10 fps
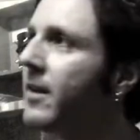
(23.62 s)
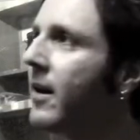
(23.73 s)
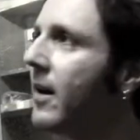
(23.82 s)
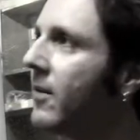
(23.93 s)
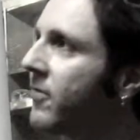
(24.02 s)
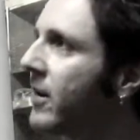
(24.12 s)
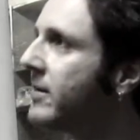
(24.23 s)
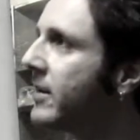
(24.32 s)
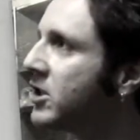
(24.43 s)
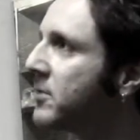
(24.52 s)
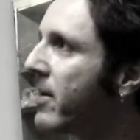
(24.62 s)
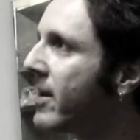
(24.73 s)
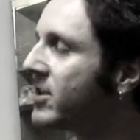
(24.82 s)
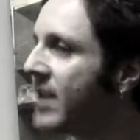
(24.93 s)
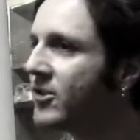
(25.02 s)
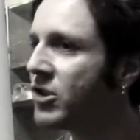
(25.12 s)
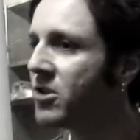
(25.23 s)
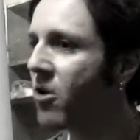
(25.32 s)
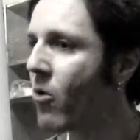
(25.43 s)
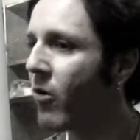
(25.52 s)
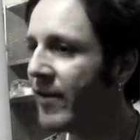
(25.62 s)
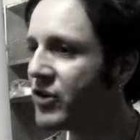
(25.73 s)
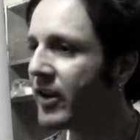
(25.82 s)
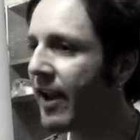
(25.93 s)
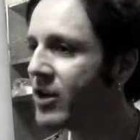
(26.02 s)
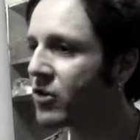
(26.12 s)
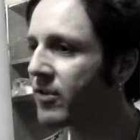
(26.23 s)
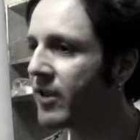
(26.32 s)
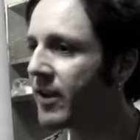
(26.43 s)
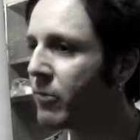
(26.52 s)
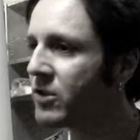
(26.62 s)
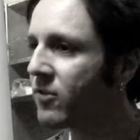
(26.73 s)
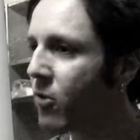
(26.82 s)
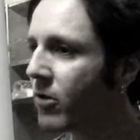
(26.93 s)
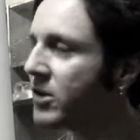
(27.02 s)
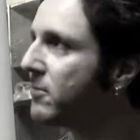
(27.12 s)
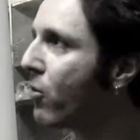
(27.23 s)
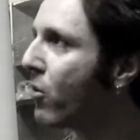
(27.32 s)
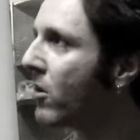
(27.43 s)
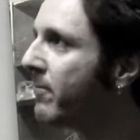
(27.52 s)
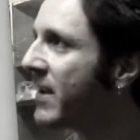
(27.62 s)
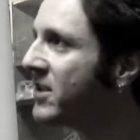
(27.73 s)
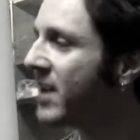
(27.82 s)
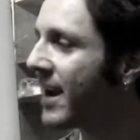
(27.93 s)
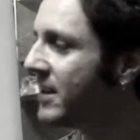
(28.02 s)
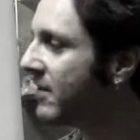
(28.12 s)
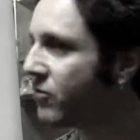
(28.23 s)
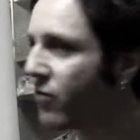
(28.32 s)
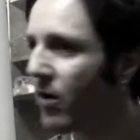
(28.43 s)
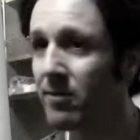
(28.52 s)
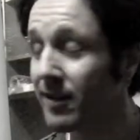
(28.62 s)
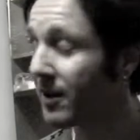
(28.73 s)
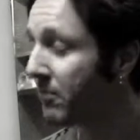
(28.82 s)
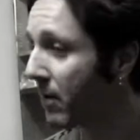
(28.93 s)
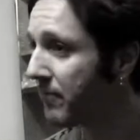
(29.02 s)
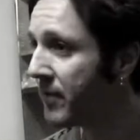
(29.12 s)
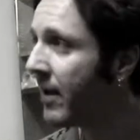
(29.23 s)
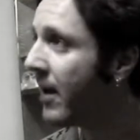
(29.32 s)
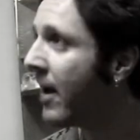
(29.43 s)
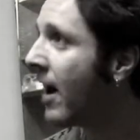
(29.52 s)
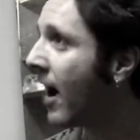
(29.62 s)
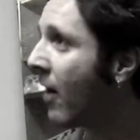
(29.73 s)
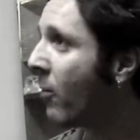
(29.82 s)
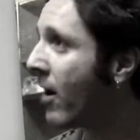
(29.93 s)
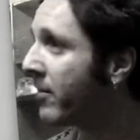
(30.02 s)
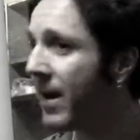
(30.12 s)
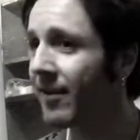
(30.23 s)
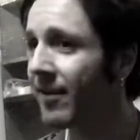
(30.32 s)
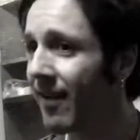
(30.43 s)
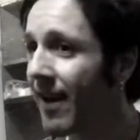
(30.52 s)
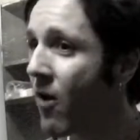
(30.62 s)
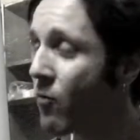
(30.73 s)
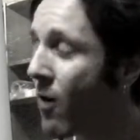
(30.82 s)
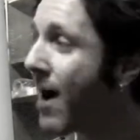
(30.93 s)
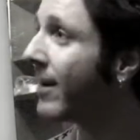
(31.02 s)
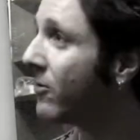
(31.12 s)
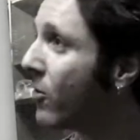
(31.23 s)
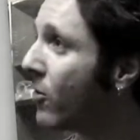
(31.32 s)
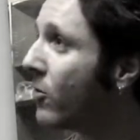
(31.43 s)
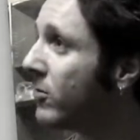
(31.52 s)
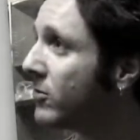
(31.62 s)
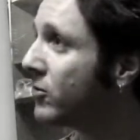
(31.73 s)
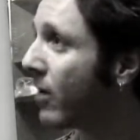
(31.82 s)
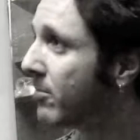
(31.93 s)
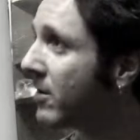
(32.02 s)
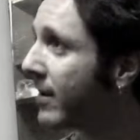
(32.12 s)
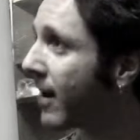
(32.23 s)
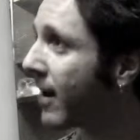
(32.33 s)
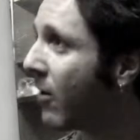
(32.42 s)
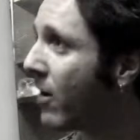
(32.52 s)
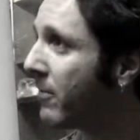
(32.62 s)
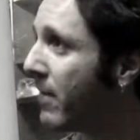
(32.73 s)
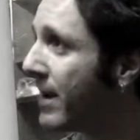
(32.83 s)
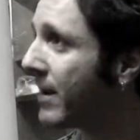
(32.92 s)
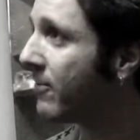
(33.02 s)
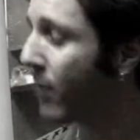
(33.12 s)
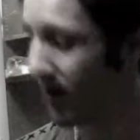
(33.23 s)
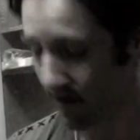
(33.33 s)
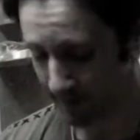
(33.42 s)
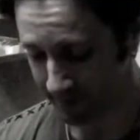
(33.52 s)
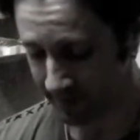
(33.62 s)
it a fun experience, not just the whole educational thing, which of course is important. That's the idea of a drum clinic, but I want to make it like a rock and roll drum clinic. I want to make it where